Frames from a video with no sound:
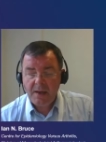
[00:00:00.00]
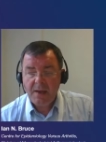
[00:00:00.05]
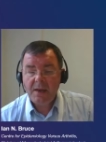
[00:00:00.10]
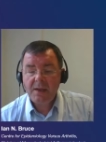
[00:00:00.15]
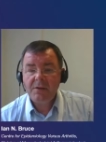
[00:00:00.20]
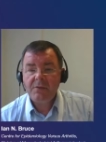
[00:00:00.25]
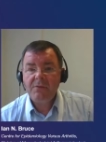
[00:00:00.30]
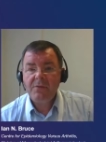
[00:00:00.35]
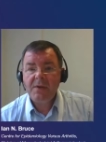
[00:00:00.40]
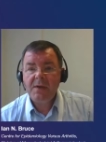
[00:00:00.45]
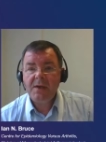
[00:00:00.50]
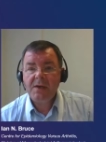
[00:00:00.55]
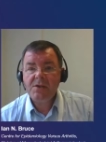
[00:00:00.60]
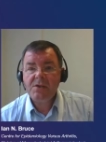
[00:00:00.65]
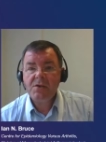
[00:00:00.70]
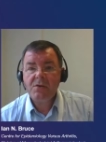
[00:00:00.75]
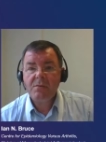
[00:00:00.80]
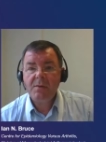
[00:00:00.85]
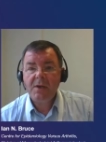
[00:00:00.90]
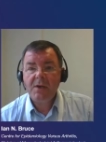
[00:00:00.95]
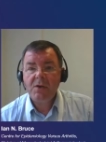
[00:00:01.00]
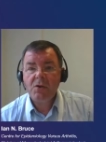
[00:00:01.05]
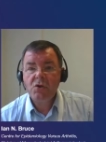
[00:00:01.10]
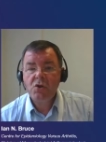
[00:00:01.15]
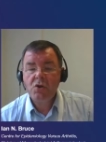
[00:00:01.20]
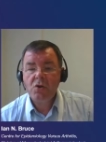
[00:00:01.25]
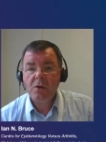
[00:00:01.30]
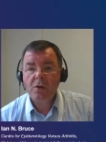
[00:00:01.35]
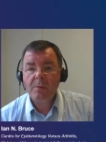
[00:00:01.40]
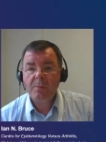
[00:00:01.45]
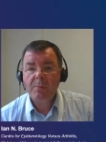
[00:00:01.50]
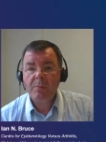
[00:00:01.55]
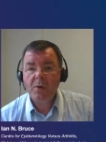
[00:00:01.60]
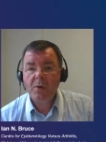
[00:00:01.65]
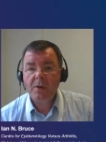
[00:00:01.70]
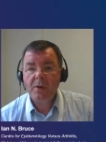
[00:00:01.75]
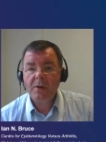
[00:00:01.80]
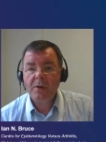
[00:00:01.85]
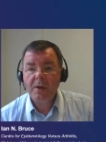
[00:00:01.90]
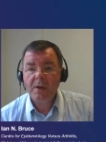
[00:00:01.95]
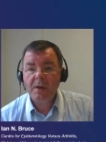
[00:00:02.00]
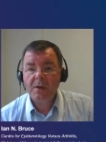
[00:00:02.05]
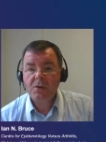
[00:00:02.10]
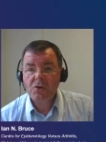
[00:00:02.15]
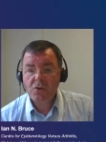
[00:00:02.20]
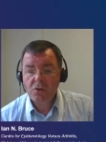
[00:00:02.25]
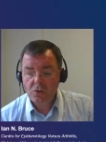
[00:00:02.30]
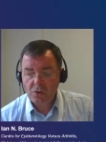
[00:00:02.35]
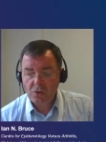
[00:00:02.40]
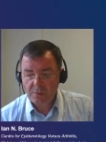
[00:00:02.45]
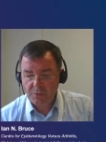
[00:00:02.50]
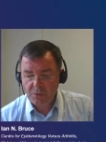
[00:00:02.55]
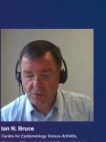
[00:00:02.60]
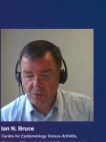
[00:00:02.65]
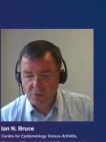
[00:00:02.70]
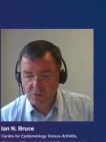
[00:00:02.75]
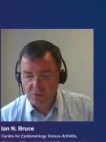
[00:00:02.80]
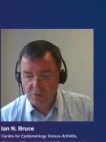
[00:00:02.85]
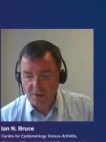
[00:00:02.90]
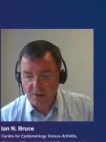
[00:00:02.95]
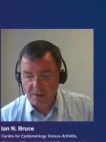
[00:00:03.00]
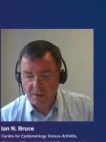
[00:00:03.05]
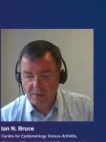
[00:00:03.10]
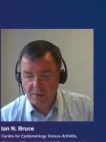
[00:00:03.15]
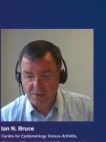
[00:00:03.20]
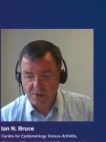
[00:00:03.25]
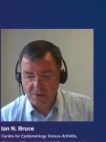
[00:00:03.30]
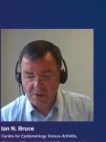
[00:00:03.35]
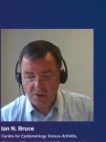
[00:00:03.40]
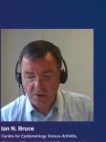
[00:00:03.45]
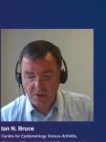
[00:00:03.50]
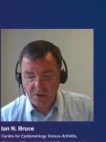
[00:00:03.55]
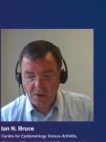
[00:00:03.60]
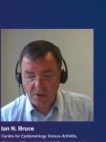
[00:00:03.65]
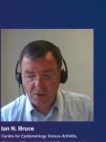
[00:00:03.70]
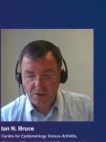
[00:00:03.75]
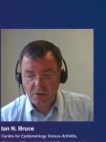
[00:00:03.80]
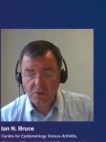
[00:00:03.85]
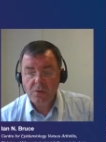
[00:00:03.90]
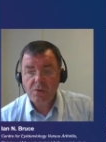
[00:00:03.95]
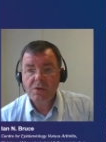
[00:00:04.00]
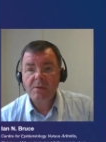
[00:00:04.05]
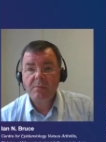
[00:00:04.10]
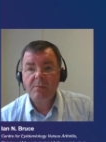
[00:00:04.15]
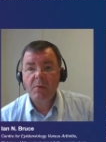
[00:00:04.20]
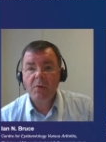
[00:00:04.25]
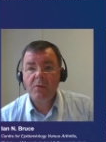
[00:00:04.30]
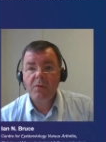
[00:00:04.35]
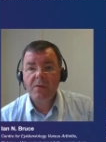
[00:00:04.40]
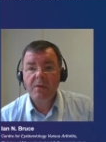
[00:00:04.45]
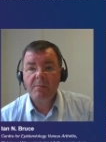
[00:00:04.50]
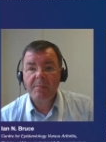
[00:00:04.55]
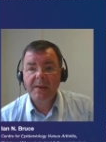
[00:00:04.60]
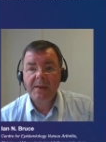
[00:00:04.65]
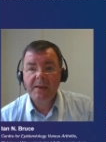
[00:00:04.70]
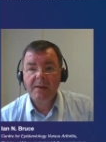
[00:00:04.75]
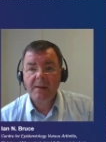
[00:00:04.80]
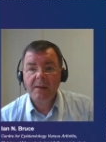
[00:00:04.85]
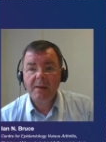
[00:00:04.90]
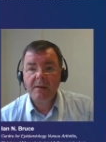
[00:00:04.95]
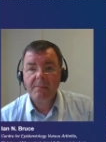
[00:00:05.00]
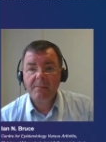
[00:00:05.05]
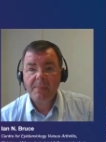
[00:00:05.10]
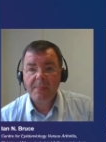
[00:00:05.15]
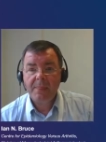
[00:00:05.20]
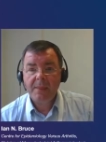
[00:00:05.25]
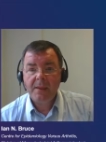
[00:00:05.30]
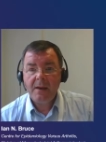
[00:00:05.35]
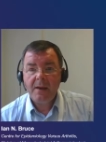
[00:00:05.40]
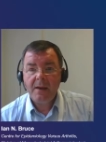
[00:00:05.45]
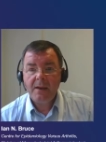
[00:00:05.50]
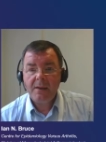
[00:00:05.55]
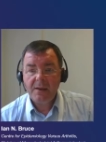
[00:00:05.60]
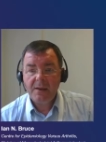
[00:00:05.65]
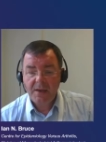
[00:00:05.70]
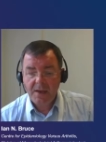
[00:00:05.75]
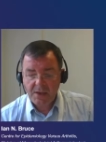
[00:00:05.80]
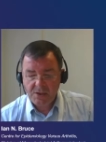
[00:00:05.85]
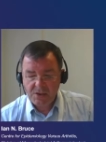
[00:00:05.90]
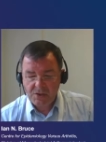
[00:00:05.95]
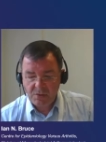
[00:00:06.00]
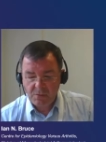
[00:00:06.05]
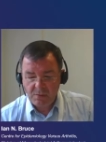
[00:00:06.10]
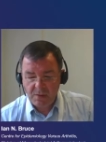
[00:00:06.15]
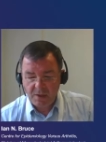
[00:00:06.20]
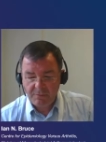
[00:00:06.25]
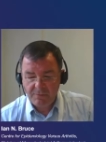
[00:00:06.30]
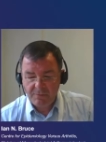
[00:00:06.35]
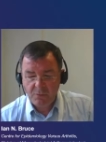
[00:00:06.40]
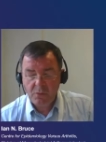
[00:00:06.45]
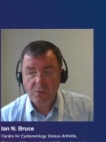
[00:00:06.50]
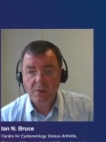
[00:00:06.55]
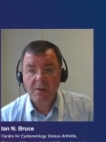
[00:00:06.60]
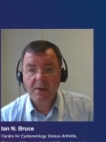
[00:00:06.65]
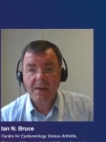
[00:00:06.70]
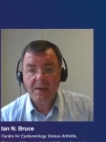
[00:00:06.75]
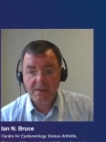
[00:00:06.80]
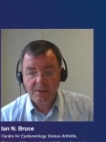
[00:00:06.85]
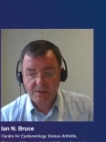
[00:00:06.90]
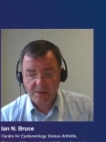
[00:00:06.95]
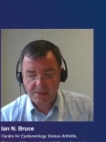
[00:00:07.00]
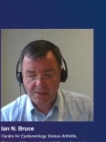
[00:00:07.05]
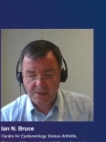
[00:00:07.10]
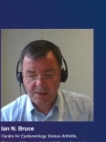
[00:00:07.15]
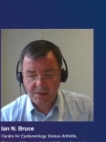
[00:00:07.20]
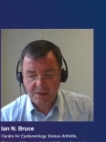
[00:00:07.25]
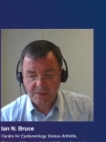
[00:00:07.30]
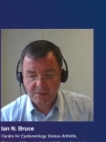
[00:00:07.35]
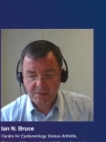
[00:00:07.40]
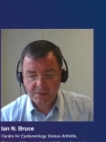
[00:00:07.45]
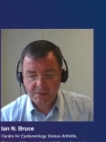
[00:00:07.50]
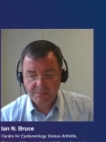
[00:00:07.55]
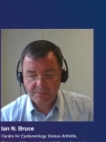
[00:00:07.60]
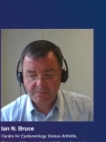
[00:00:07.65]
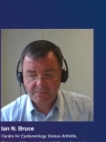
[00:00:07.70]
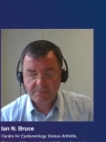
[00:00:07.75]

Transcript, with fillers: and the phase 3 TULIP 1 and TULIP 2 trials using both the BICLA and the SRI4 indices.